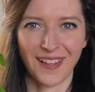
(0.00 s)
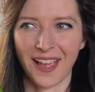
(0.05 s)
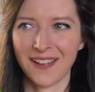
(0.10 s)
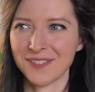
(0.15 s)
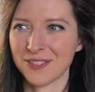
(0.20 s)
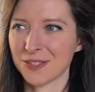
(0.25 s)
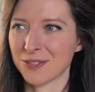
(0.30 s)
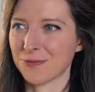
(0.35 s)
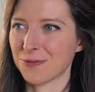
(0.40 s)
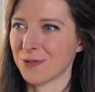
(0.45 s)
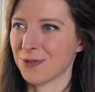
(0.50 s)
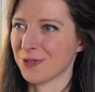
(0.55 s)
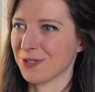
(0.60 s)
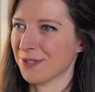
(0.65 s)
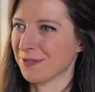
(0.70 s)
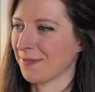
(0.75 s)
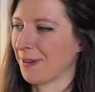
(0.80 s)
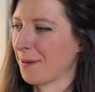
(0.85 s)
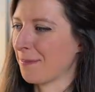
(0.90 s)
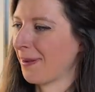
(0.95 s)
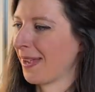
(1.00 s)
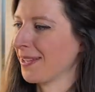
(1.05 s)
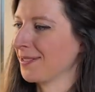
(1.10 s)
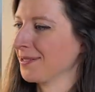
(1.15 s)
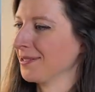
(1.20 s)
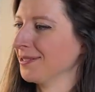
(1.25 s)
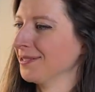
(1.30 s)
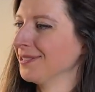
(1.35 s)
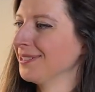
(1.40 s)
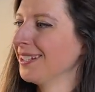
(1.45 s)
I've just watered my
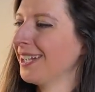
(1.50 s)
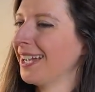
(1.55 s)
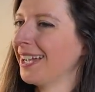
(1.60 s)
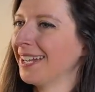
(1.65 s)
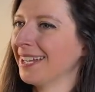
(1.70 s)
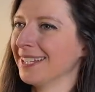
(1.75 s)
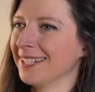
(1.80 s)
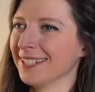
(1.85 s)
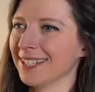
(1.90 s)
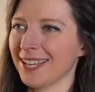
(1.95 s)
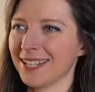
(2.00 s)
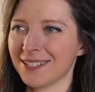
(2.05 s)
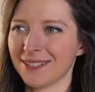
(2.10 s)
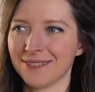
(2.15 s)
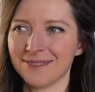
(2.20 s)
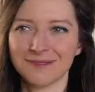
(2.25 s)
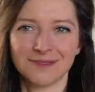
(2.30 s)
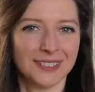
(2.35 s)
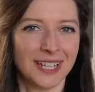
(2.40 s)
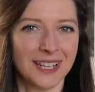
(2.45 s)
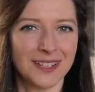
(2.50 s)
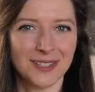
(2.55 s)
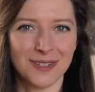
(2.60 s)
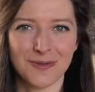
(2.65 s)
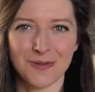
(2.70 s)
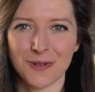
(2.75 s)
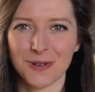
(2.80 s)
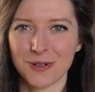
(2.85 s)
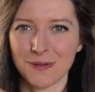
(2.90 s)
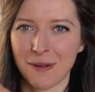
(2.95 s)
basil, and I don't tend to
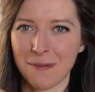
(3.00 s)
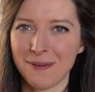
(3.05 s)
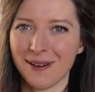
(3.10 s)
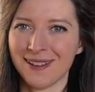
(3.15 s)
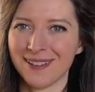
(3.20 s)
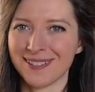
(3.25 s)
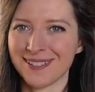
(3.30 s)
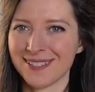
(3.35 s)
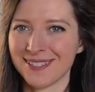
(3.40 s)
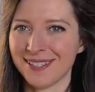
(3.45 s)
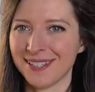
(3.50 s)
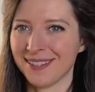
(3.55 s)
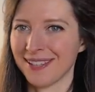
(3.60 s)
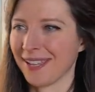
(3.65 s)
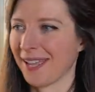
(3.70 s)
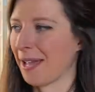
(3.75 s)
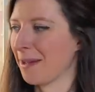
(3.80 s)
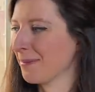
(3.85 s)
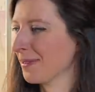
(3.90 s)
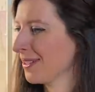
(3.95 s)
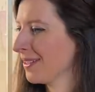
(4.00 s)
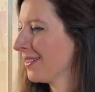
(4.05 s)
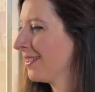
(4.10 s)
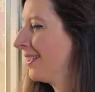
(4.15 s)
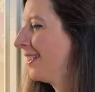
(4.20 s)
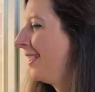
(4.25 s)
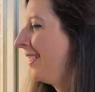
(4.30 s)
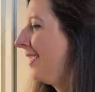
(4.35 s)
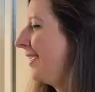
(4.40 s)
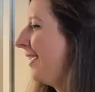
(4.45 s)
water my plants in the cabinet.
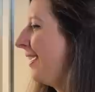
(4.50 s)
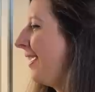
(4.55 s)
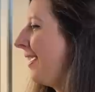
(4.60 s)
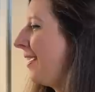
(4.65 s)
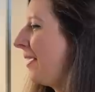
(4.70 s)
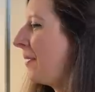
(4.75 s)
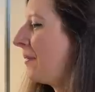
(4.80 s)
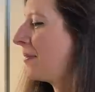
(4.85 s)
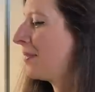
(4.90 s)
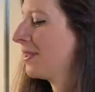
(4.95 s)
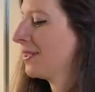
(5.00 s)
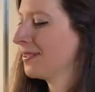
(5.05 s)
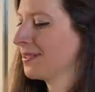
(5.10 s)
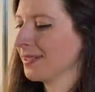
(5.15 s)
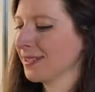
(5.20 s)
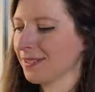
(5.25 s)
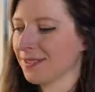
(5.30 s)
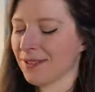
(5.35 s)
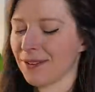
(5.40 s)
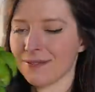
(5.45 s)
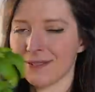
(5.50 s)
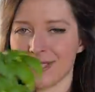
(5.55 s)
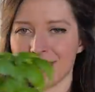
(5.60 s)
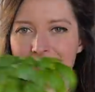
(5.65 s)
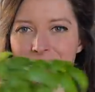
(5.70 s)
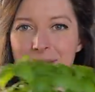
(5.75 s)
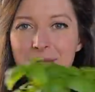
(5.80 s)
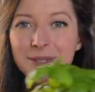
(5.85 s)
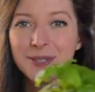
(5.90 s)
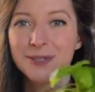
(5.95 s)
This is obviously
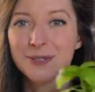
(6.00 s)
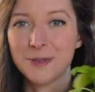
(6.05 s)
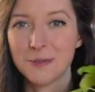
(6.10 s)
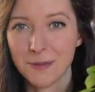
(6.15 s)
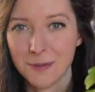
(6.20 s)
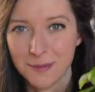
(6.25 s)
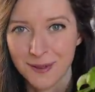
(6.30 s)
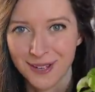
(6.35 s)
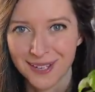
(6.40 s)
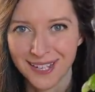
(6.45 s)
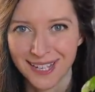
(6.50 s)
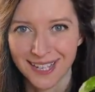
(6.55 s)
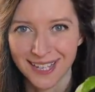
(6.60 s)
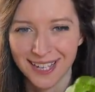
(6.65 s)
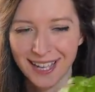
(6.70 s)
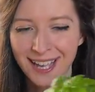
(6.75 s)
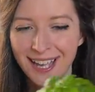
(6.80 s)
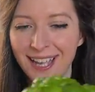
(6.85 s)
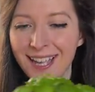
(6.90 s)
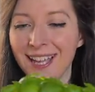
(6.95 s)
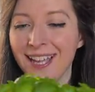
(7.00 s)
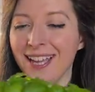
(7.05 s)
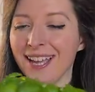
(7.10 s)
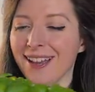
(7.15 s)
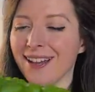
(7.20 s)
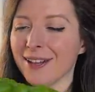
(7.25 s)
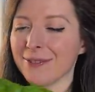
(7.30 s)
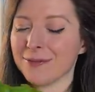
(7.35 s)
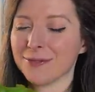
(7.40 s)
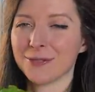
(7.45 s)
from a supermarket.
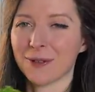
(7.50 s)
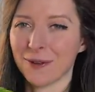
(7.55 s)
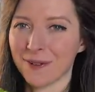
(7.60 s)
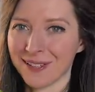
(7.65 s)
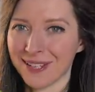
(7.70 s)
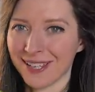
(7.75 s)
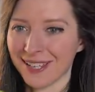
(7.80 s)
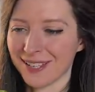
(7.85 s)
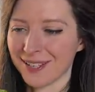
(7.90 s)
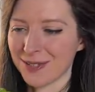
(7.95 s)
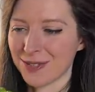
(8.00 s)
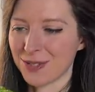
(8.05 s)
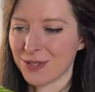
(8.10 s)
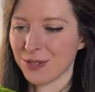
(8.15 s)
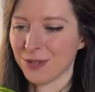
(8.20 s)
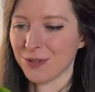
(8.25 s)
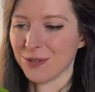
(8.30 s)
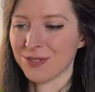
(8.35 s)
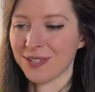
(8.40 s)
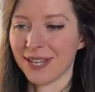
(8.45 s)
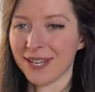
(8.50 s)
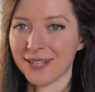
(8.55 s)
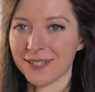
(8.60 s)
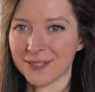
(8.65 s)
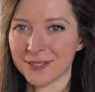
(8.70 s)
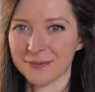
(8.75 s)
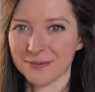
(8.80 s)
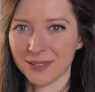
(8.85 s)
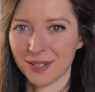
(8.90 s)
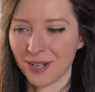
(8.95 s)
I'm growing it to take
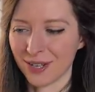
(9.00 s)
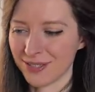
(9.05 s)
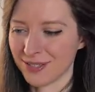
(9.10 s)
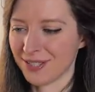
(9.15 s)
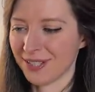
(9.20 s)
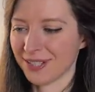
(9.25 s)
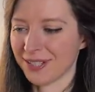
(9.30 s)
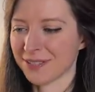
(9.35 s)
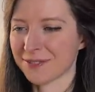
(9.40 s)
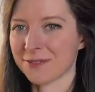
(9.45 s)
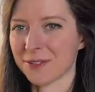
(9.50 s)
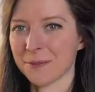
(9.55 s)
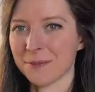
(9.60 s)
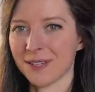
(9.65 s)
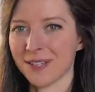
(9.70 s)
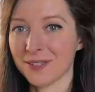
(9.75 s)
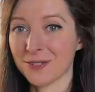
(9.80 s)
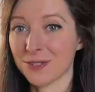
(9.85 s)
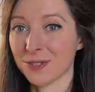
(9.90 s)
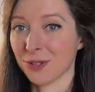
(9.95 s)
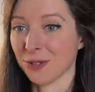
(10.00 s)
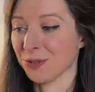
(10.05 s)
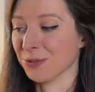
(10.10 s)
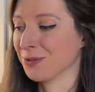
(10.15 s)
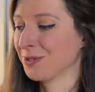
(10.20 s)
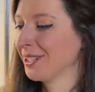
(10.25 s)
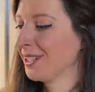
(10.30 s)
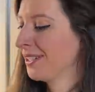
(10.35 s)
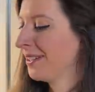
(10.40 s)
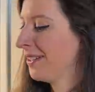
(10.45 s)
some cuttings from it soon.